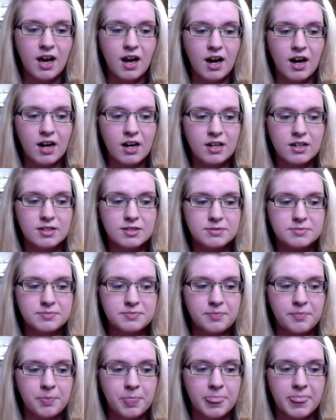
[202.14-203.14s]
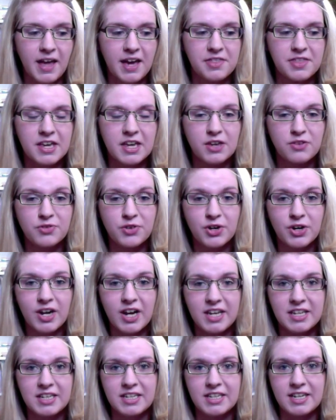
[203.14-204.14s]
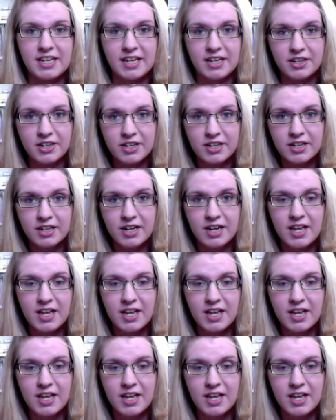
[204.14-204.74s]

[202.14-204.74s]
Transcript: I think if you're a knitter,